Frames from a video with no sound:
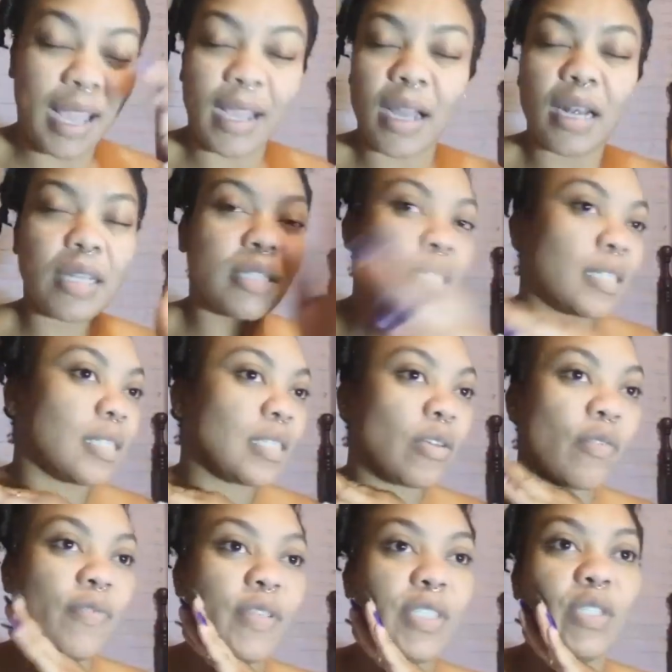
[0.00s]
like a lot of the
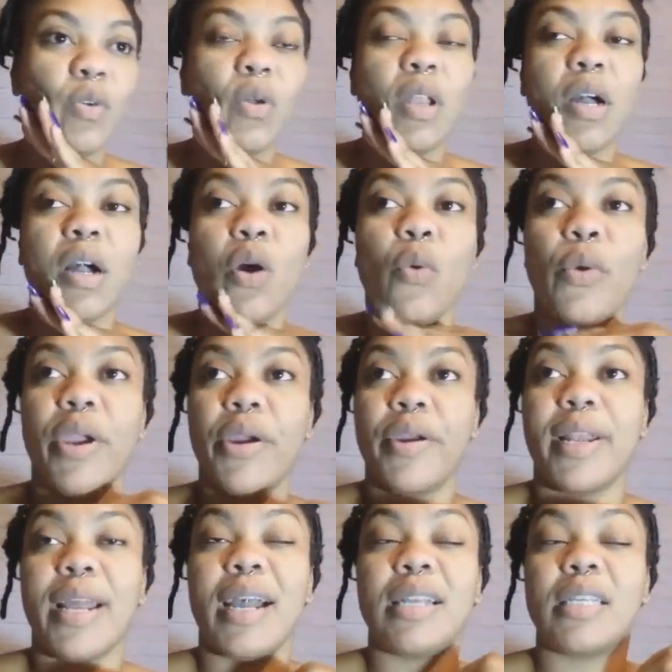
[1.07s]
stuff he's no longer
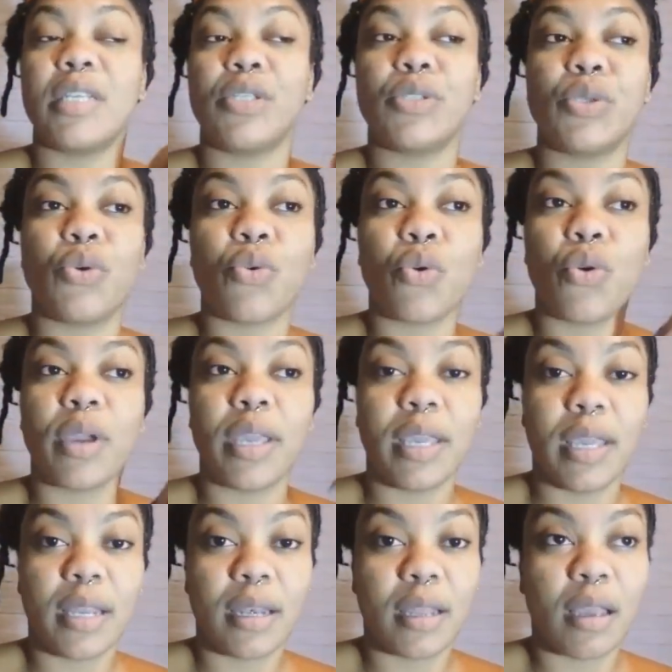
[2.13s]
wearing, and he's
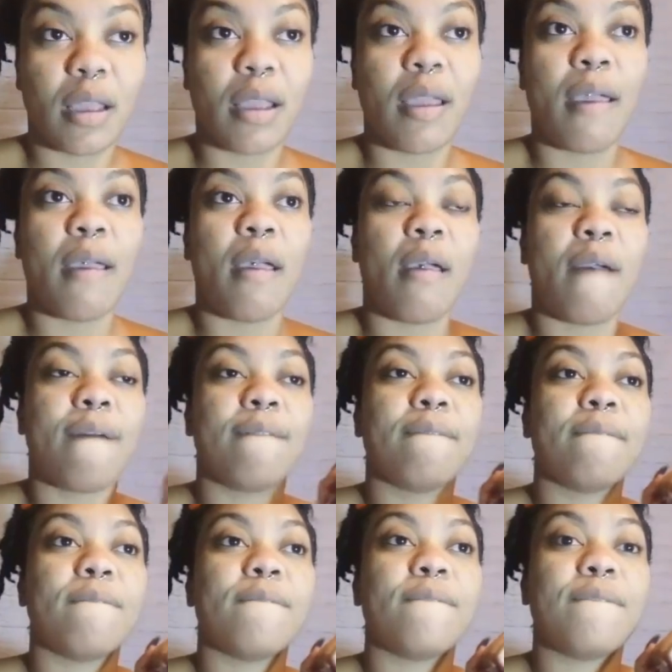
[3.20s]
growing
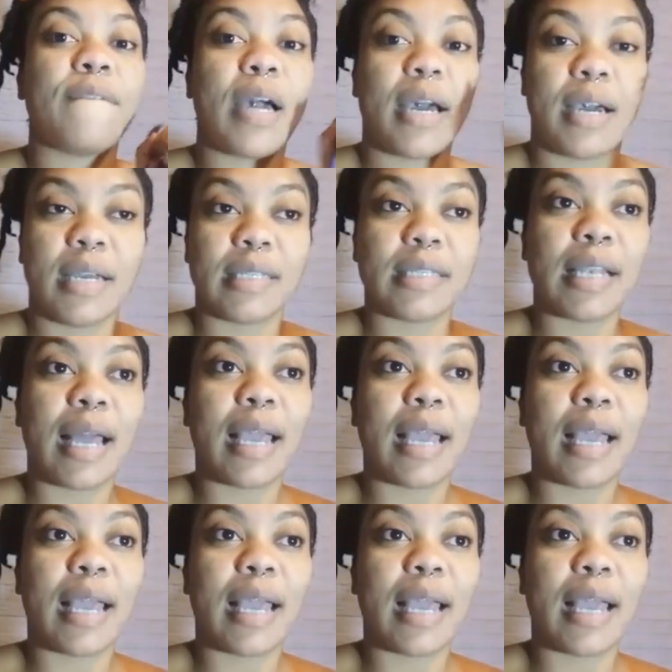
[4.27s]
fast.